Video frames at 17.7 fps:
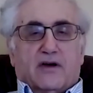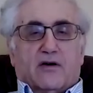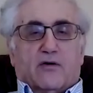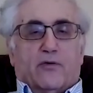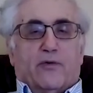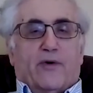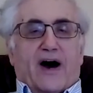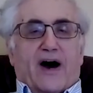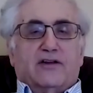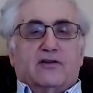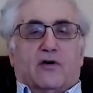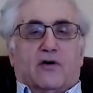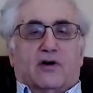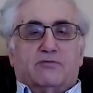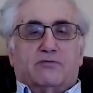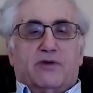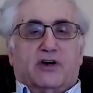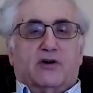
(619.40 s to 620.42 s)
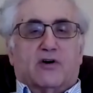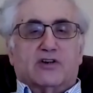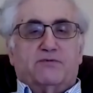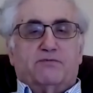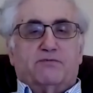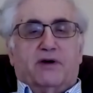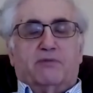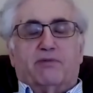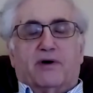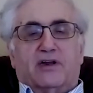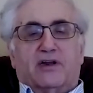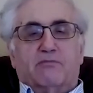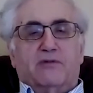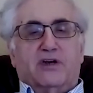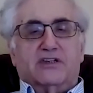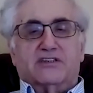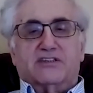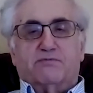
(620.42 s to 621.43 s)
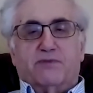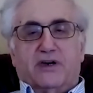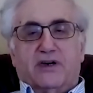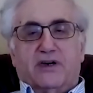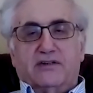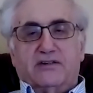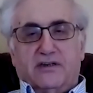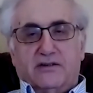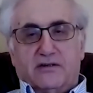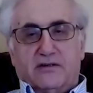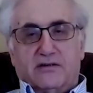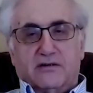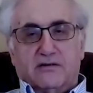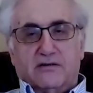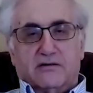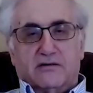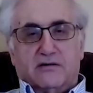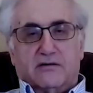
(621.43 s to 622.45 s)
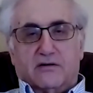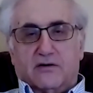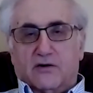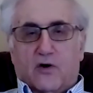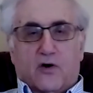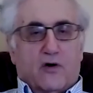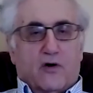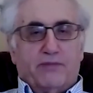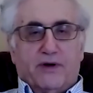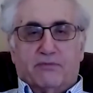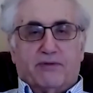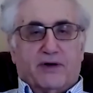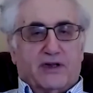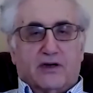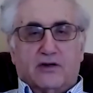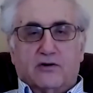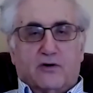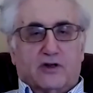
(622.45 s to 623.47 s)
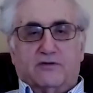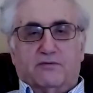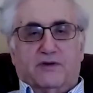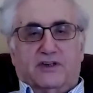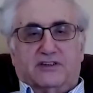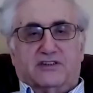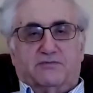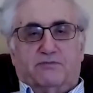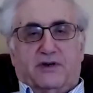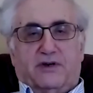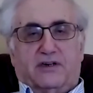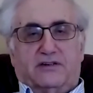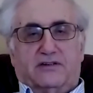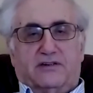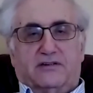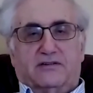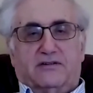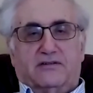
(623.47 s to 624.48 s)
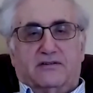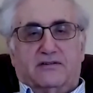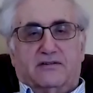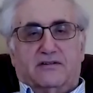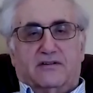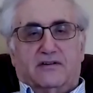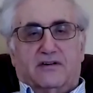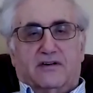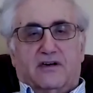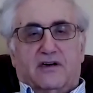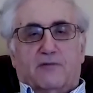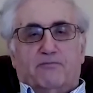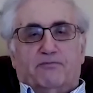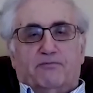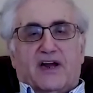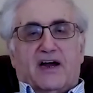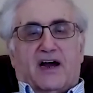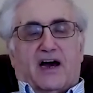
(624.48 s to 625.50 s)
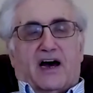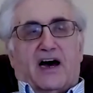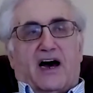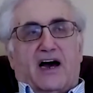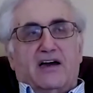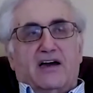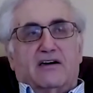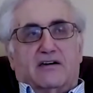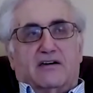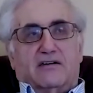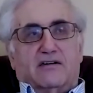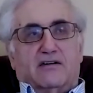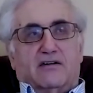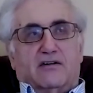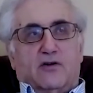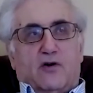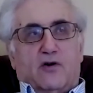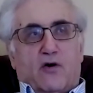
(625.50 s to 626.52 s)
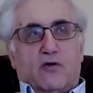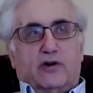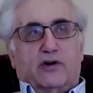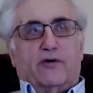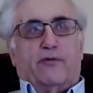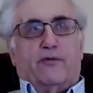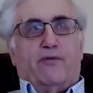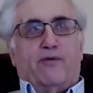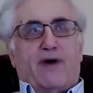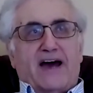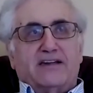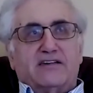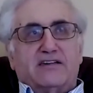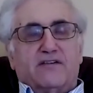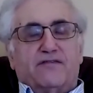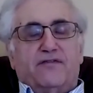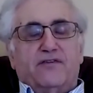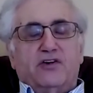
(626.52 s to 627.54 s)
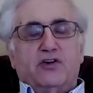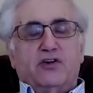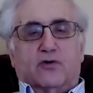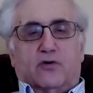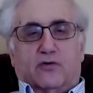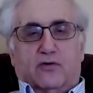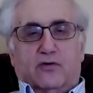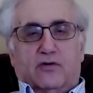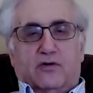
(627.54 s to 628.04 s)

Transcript: Why not? Because people are mean-spirited? No, people are not mean-spirited. I know quite a few